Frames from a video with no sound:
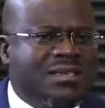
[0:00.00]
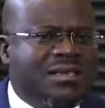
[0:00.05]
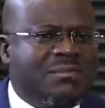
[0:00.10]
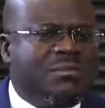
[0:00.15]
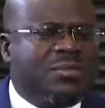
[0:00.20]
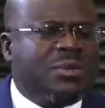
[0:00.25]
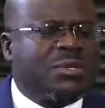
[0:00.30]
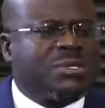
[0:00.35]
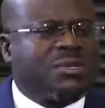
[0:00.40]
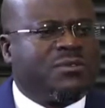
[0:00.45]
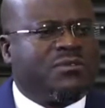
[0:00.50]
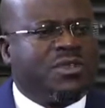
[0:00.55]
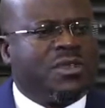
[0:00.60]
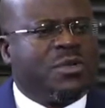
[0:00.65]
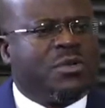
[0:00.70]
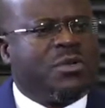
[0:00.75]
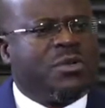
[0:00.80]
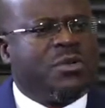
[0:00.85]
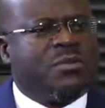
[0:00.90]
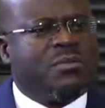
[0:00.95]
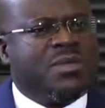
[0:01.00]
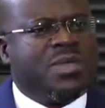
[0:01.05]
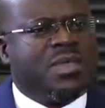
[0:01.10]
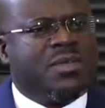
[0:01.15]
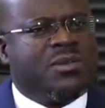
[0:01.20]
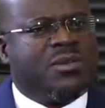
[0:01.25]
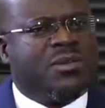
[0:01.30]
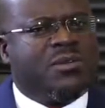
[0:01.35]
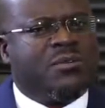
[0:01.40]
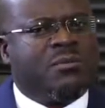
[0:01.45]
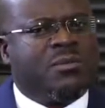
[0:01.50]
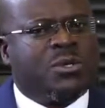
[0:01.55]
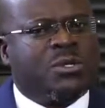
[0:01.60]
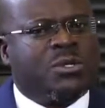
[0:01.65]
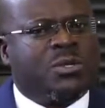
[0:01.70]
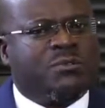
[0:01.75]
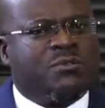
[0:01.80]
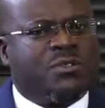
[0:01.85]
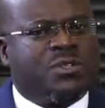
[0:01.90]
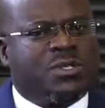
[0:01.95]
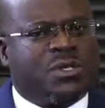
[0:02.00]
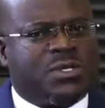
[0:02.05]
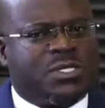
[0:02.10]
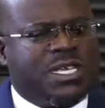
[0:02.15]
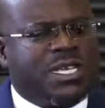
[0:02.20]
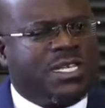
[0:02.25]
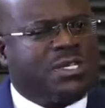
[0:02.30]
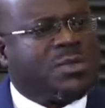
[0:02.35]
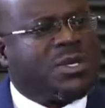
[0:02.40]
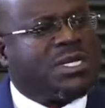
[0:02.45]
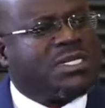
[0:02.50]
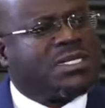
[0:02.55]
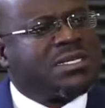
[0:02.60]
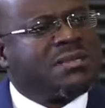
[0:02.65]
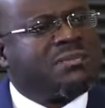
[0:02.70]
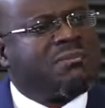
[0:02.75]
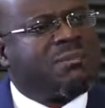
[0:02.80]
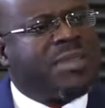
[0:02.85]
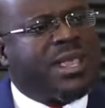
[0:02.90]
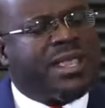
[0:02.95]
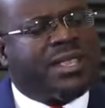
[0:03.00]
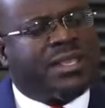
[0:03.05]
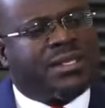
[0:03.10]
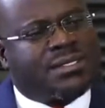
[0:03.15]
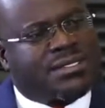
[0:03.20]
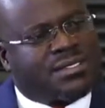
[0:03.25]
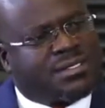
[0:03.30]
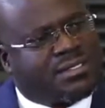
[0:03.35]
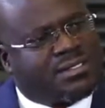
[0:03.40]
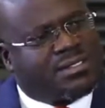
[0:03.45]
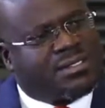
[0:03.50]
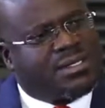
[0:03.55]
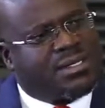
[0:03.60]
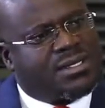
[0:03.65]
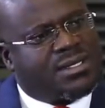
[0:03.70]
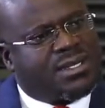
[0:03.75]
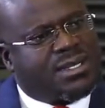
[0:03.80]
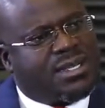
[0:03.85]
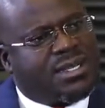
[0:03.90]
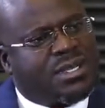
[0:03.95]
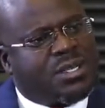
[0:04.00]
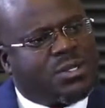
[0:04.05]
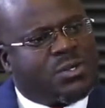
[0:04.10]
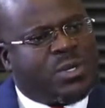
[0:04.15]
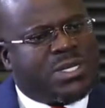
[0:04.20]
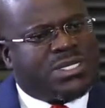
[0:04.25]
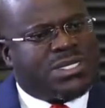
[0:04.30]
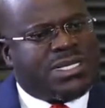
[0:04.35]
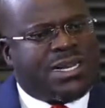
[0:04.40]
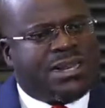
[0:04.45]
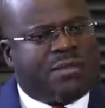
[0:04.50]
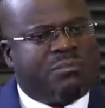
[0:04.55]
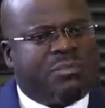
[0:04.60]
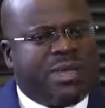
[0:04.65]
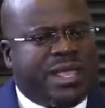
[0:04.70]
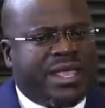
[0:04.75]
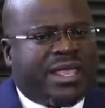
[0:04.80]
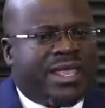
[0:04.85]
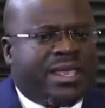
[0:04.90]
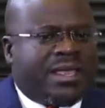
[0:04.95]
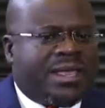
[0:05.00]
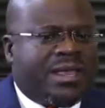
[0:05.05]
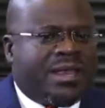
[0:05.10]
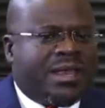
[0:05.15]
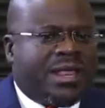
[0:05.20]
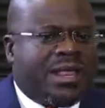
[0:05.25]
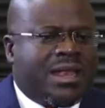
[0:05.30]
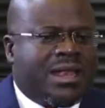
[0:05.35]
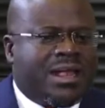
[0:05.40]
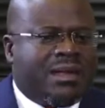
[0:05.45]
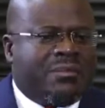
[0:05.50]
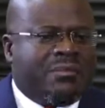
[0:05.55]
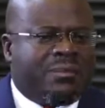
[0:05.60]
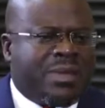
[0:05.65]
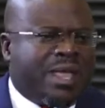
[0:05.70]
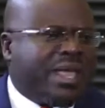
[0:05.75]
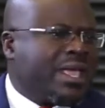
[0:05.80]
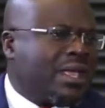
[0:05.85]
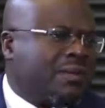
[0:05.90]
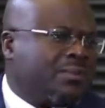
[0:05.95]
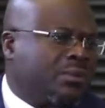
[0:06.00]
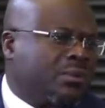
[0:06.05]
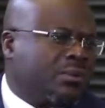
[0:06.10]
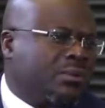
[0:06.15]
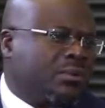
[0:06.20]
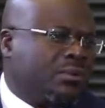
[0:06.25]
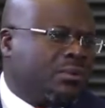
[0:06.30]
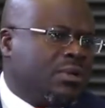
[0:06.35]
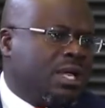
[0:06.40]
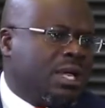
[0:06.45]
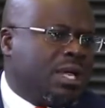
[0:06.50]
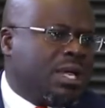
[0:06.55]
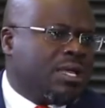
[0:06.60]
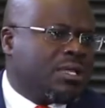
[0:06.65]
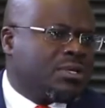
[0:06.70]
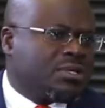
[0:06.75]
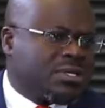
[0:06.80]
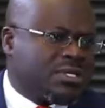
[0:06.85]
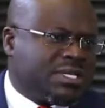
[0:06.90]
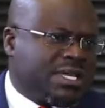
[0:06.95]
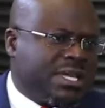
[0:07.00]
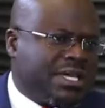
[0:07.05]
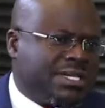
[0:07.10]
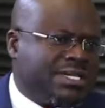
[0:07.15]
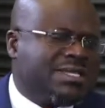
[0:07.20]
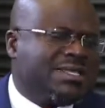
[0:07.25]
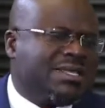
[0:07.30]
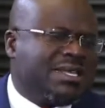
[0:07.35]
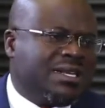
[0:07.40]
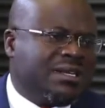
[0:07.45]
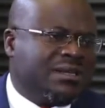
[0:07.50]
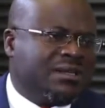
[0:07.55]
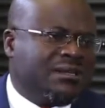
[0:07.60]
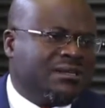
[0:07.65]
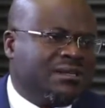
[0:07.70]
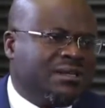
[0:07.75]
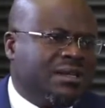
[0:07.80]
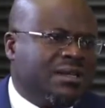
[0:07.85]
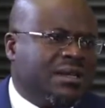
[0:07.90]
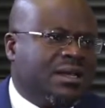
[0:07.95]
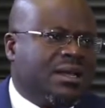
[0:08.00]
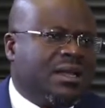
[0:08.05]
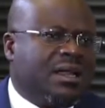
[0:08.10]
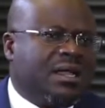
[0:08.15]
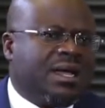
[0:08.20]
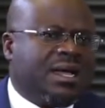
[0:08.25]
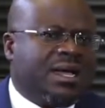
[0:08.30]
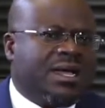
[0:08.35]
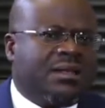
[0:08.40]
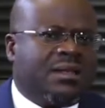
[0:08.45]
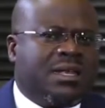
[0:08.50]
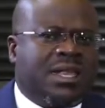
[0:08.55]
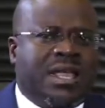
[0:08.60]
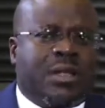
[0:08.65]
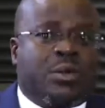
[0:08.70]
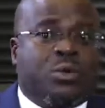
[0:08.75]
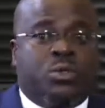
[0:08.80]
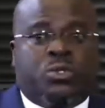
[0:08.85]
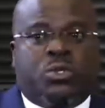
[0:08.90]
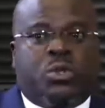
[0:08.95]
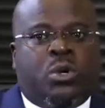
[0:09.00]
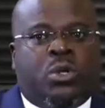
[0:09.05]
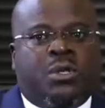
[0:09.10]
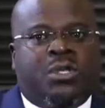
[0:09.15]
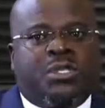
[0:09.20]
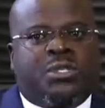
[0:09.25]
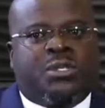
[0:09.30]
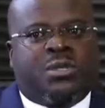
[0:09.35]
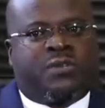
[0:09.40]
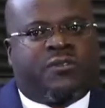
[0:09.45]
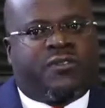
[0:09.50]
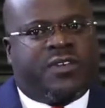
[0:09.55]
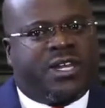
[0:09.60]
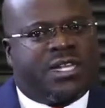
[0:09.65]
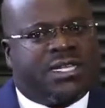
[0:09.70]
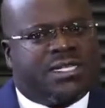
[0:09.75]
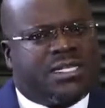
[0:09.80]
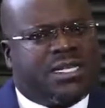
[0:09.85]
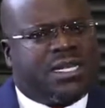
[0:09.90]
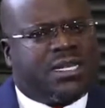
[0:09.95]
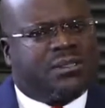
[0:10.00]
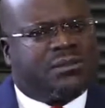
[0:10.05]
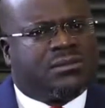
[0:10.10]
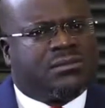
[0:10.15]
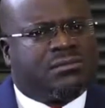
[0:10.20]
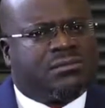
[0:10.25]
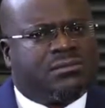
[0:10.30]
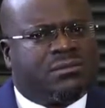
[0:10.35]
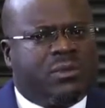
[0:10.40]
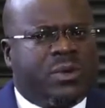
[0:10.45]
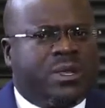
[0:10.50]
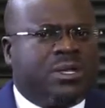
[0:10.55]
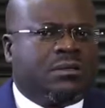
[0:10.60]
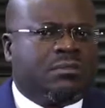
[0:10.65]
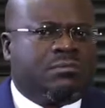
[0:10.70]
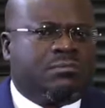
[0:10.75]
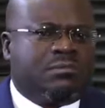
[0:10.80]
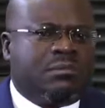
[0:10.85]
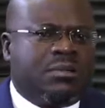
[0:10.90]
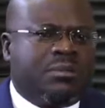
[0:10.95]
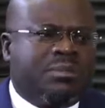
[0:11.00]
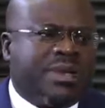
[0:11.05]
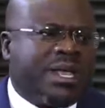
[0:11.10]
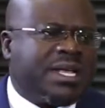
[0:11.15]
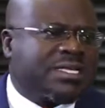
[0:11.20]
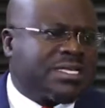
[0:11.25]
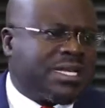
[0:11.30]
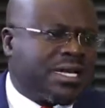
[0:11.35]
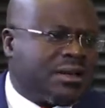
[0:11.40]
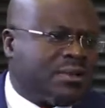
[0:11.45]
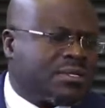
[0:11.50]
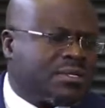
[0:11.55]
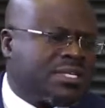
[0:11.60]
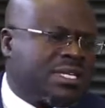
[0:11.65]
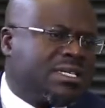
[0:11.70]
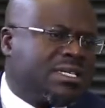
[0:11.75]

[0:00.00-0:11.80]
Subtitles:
most of the economy or most of the society wasn't banked. It was an unbankable society then, like we'd call the Stockfellers now. Well, the banks are now